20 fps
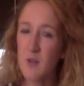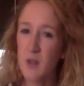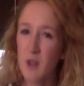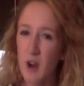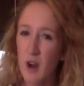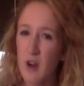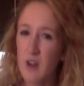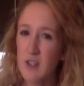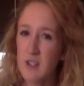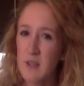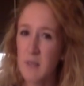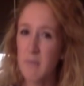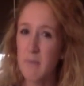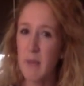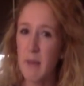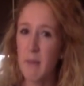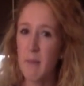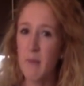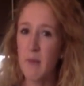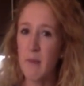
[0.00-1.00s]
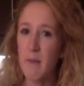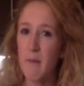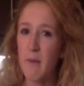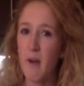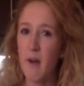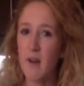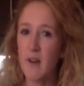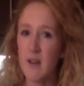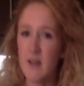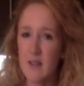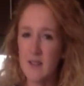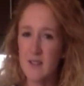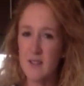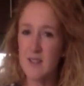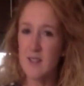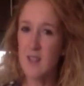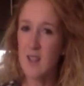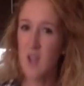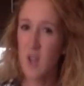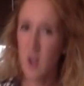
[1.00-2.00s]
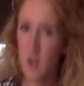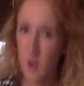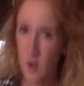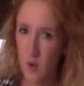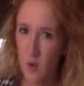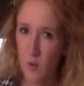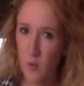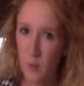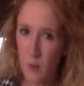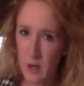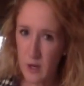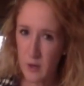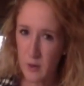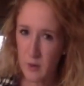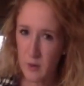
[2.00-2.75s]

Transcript: are some people at parties, we know